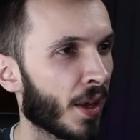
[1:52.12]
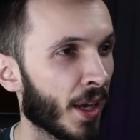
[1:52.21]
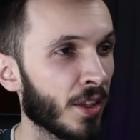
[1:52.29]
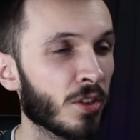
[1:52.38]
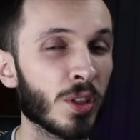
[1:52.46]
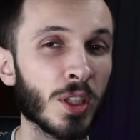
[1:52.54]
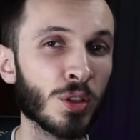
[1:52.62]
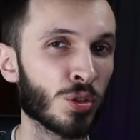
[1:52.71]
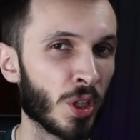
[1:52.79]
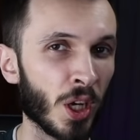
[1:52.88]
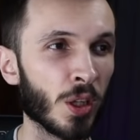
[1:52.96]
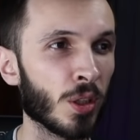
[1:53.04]
and Little
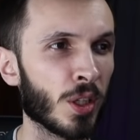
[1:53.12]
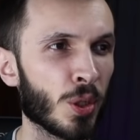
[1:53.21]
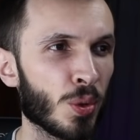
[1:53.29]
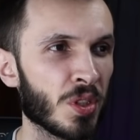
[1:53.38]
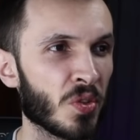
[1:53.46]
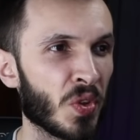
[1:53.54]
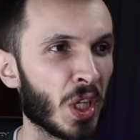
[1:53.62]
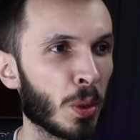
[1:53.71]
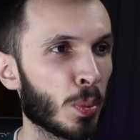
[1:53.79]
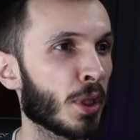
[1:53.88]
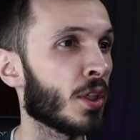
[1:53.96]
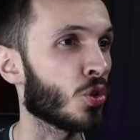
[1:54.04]
Girl, who is
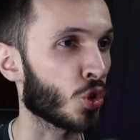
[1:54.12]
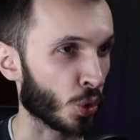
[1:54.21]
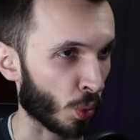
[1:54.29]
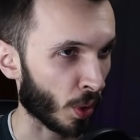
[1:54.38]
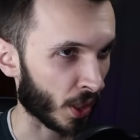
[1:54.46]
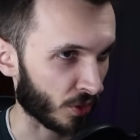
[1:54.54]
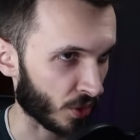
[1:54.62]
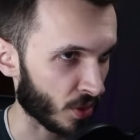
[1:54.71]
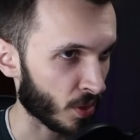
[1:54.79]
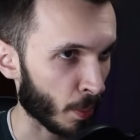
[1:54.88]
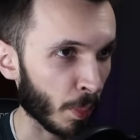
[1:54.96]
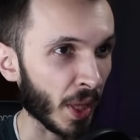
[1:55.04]
available in Duo
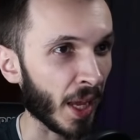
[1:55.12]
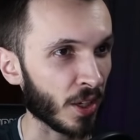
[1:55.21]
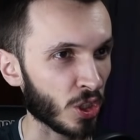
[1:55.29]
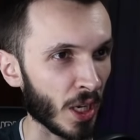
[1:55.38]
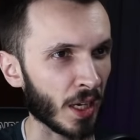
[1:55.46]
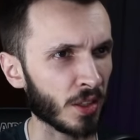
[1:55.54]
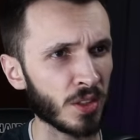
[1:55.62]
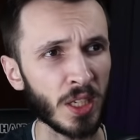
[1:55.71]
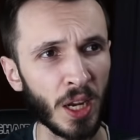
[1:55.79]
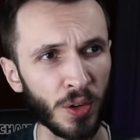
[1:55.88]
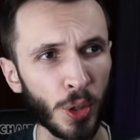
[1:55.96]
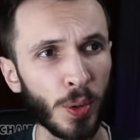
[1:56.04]
Hunters, Blackjack,
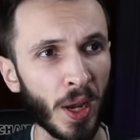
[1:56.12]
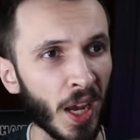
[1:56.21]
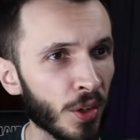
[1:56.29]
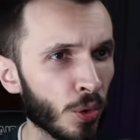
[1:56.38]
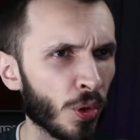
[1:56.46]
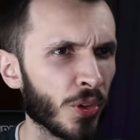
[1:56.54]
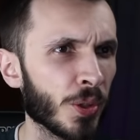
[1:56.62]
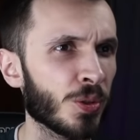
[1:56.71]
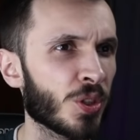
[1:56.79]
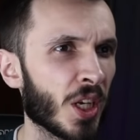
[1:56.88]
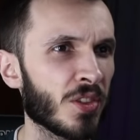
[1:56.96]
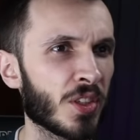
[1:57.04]
Tarot, and also
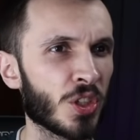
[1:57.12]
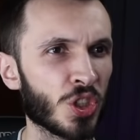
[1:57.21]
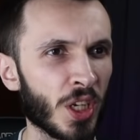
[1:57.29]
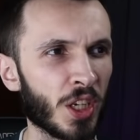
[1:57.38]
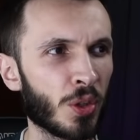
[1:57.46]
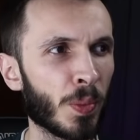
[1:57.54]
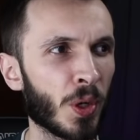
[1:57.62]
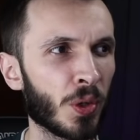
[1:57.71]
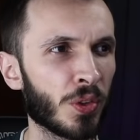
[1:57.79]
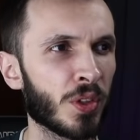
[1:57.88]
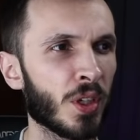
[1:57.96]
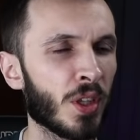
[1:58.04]
Chasing Shadow
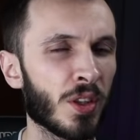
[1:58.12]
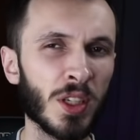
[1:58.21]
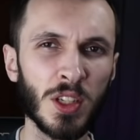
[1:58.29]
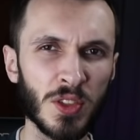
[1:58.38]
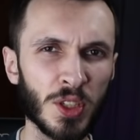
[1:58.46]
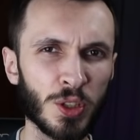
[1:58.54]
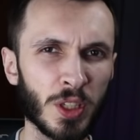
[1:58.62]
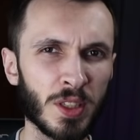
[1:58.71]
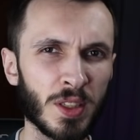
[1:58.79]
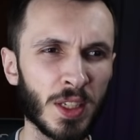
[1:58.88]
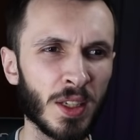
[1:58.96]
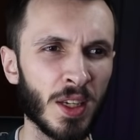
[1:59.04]
mode. That is
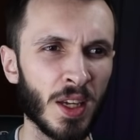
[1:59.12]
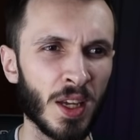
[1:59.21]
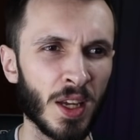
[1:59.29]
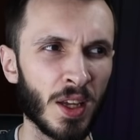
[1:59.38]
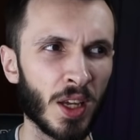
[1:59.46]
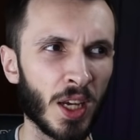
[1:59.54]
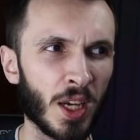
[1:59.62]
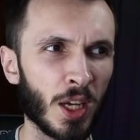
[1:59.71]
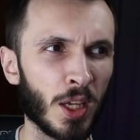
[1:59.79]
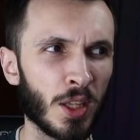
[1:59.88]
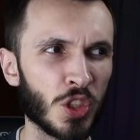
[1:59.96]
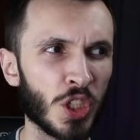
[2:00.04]
interesting.
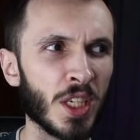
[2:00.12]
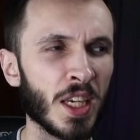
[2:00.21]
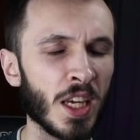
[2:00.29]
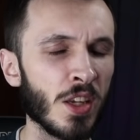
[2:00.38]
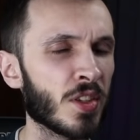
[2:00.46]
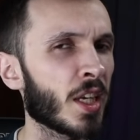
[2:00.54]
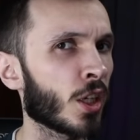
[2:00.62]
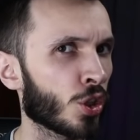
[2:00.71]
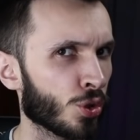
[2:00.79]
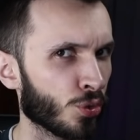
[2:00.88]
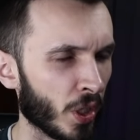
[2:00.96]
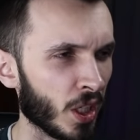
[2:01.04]
Uh, she is
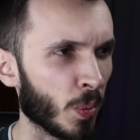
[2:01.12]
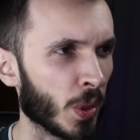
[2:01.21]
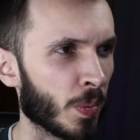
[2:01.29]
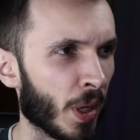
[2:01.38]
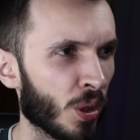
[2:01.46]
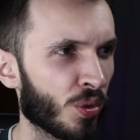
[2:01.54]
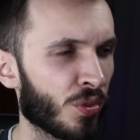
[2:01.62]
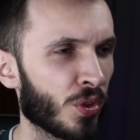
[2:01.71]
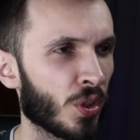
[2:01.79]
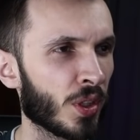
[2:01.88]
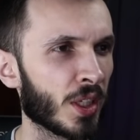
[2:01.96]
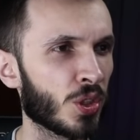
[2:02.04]
incredibly
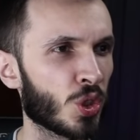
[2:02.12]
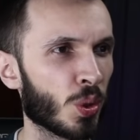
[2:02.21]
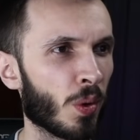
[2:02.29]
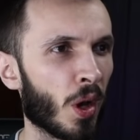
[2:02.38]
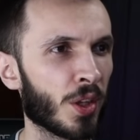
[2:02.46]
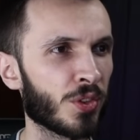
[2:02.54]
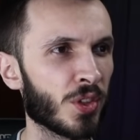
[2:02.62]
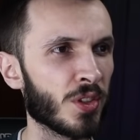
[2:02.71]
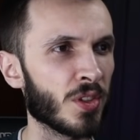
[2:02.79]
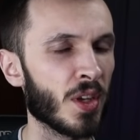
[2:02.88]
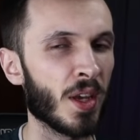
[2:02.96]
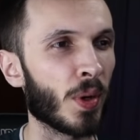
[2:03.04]
powerful in Duo
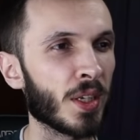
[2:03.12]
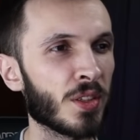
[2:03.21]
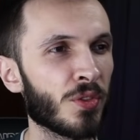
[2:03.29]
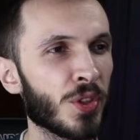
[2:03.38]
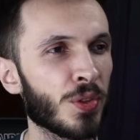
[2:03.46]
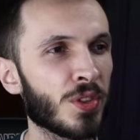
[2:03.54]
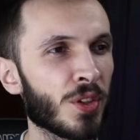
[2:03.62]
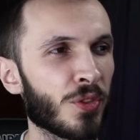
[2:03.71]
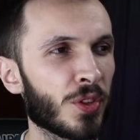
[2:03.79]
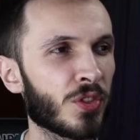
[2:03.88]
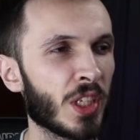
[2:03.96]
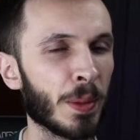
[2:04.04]
Hunters. Quite a few
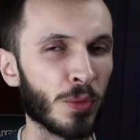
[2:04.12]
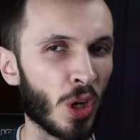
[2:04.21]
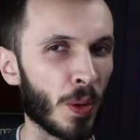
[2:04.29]
different team